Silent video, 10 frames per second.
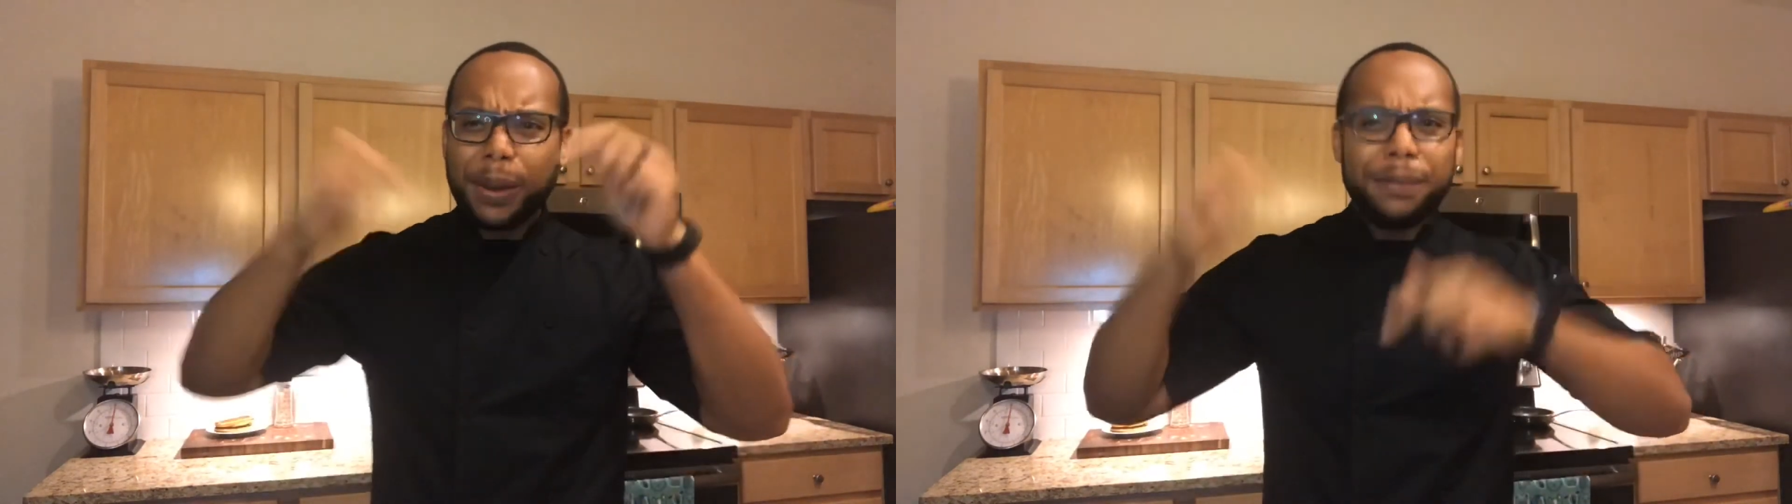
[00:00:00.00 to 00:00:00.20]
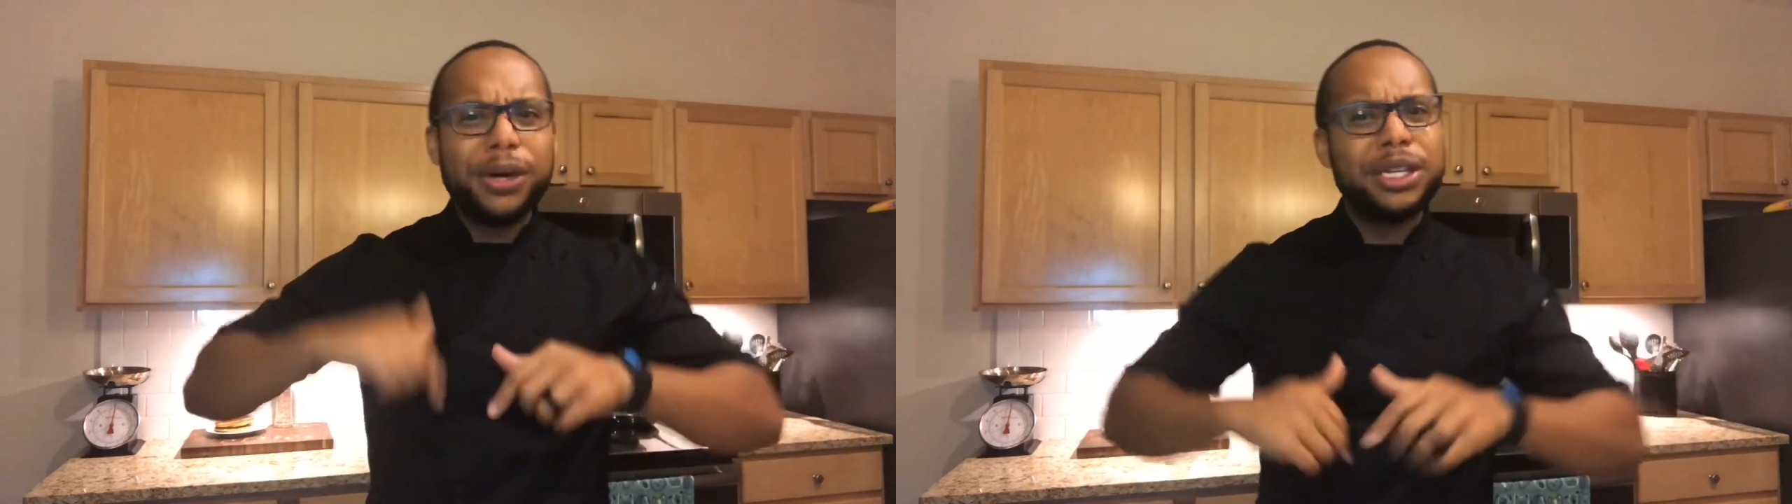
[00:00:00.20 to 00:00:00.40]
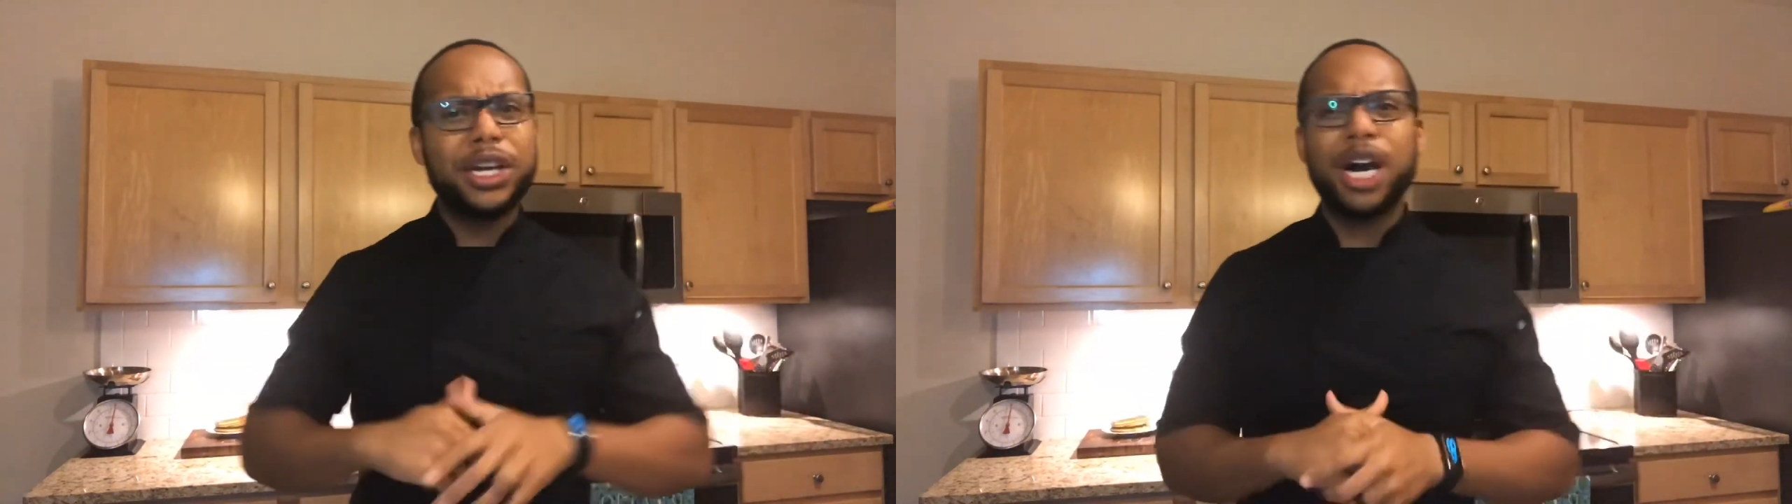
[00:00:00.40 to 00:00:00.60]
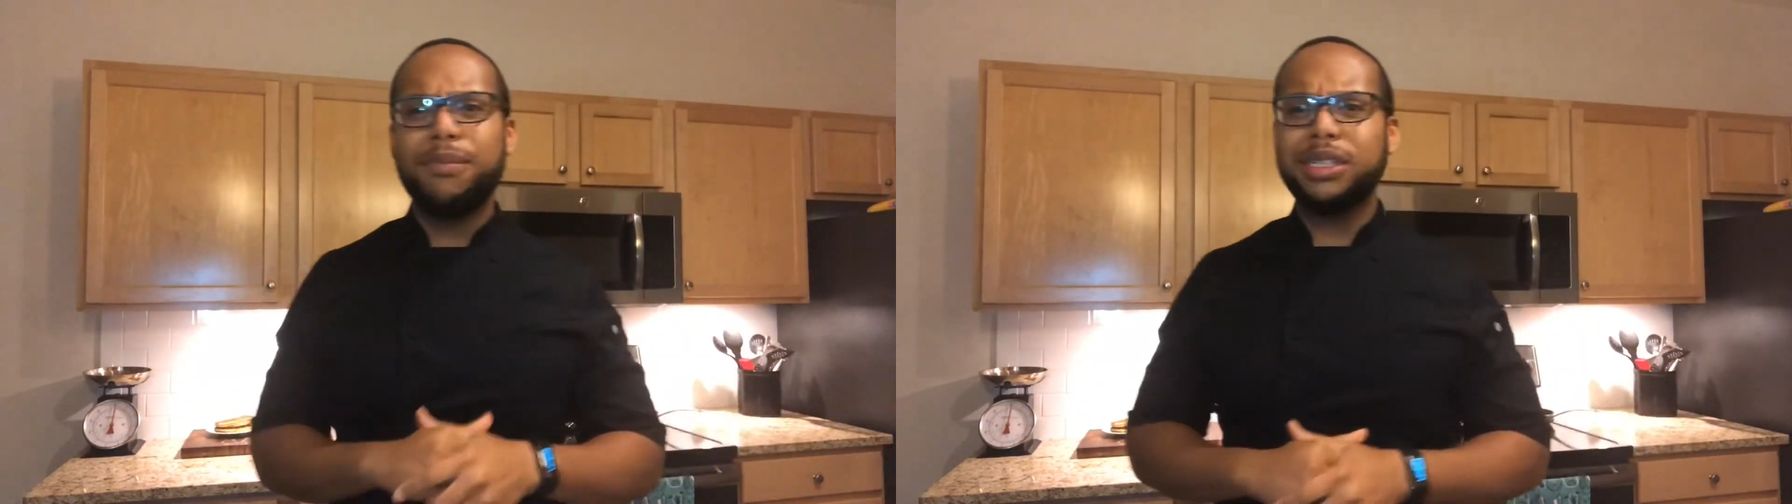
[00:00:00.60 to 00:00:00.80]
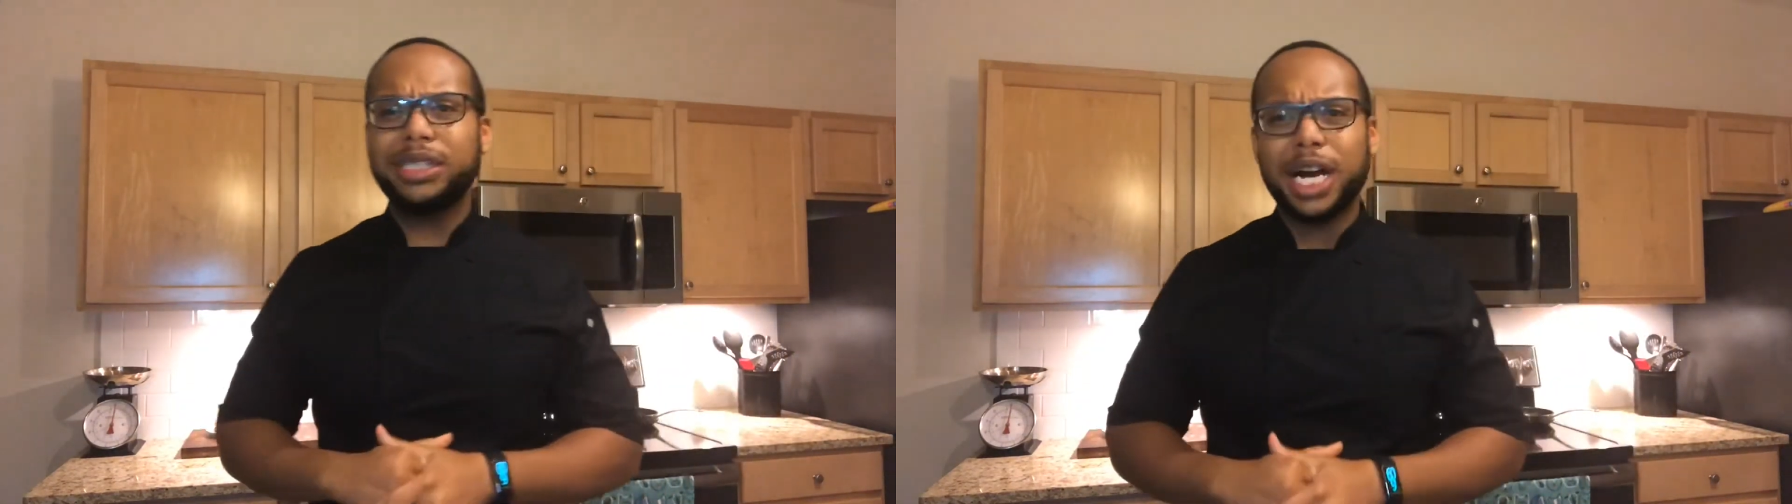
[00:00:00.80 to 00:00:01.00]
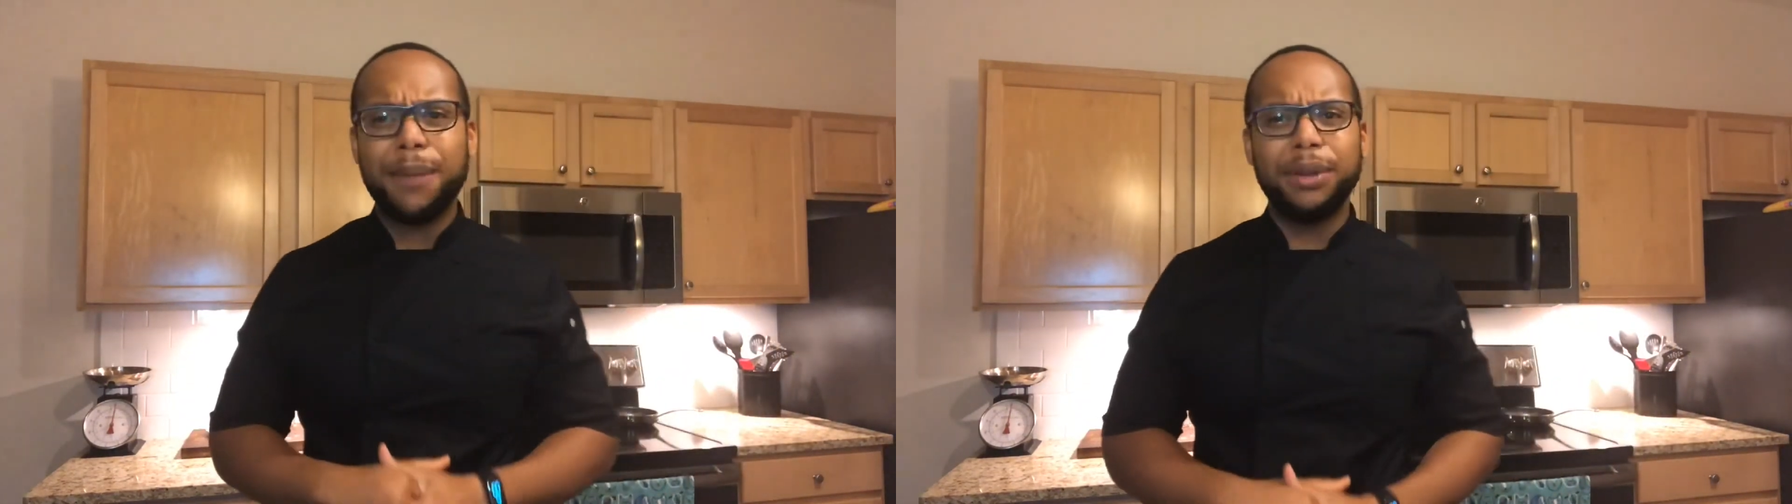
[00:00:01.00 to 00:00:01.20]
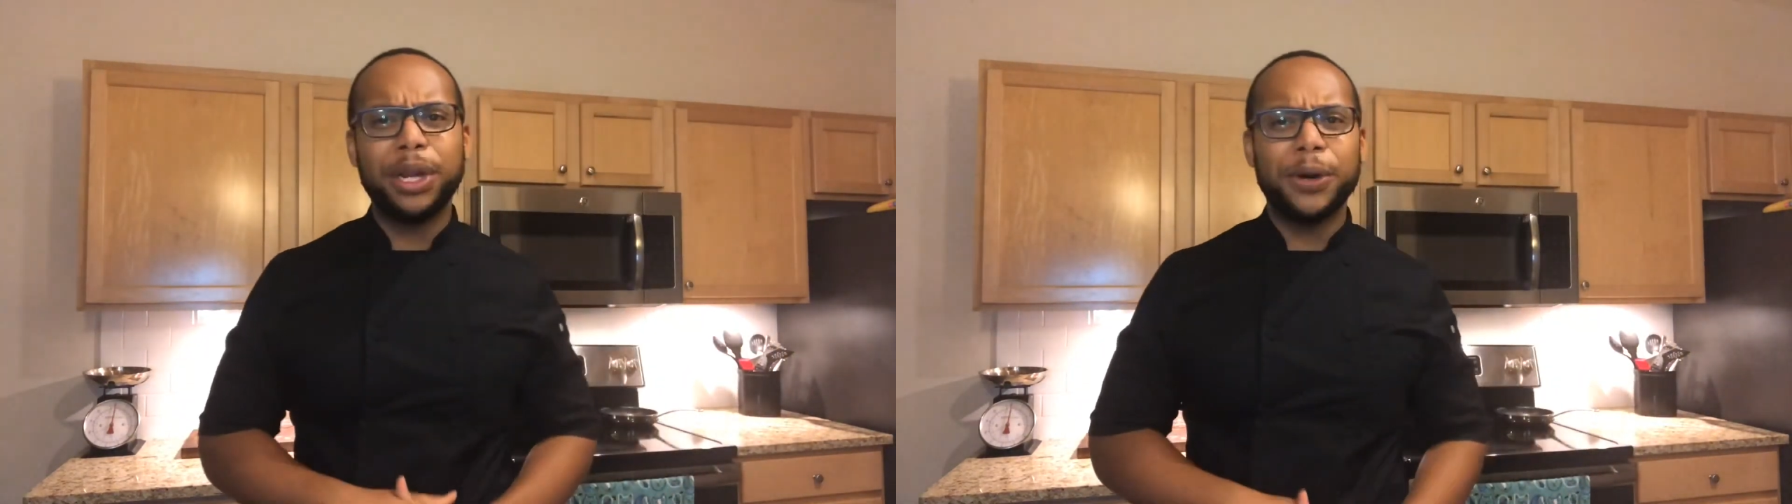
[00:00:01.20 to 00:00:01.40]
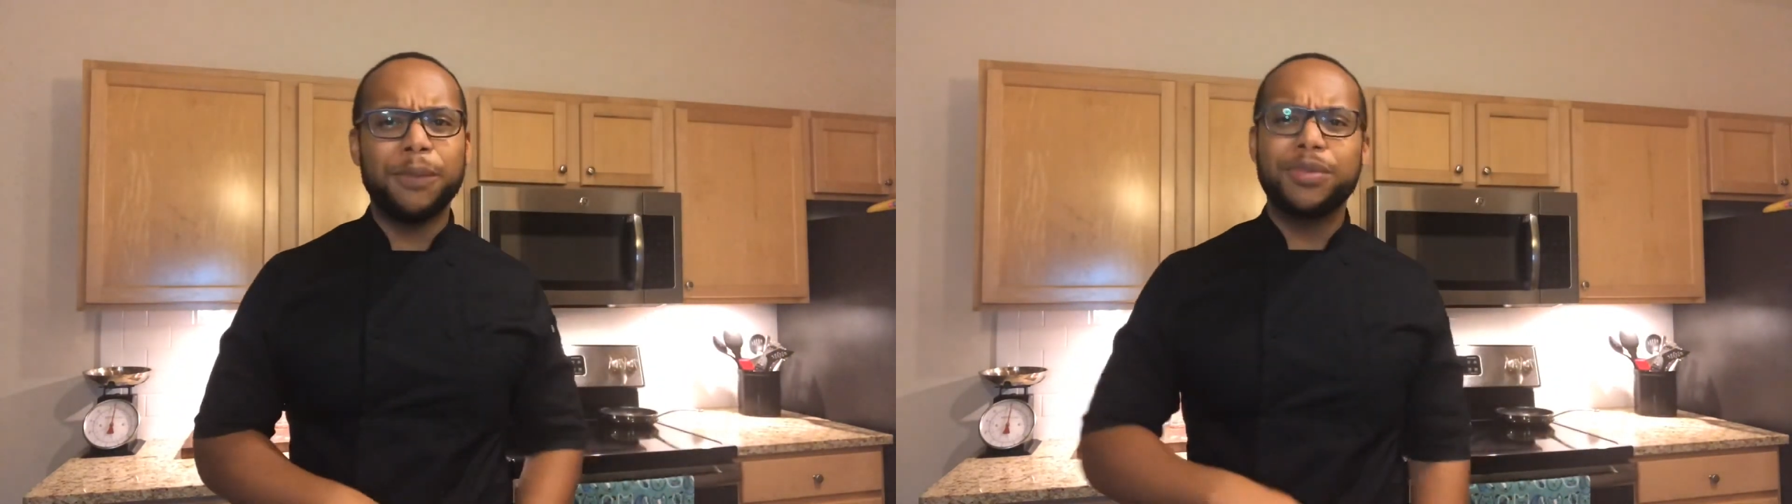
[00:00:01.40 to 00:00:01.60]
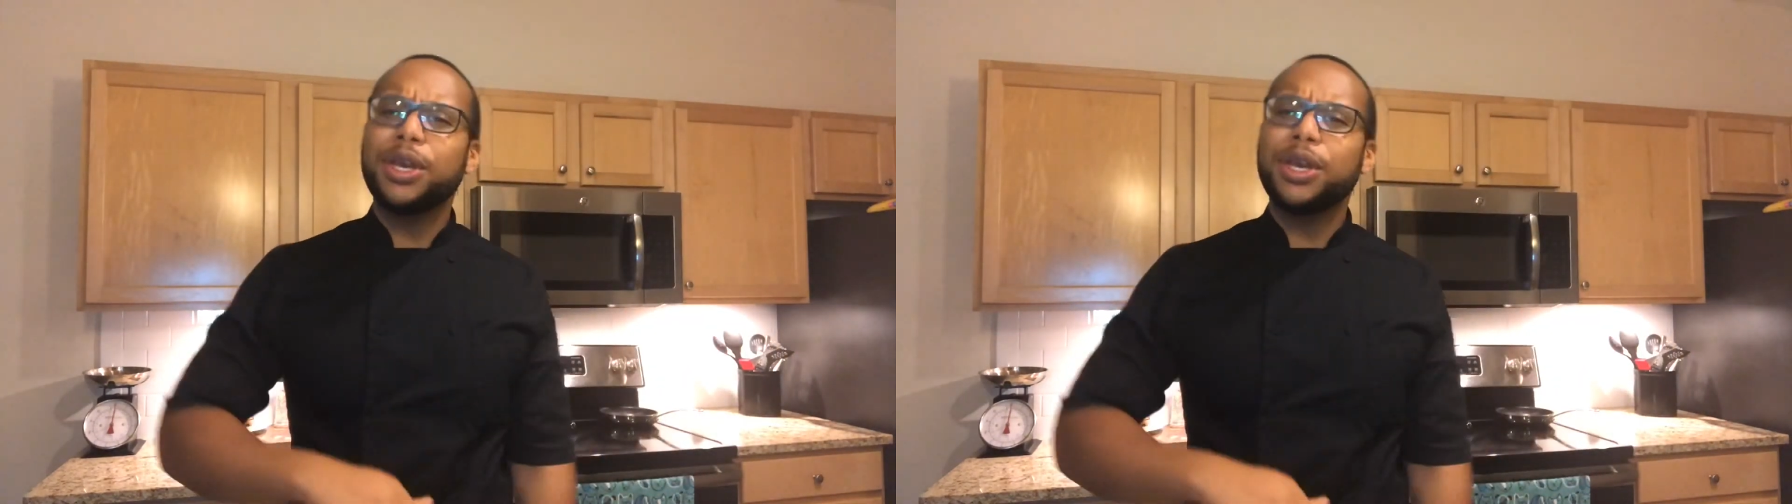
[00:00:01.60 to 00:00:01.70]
put in your comments down below.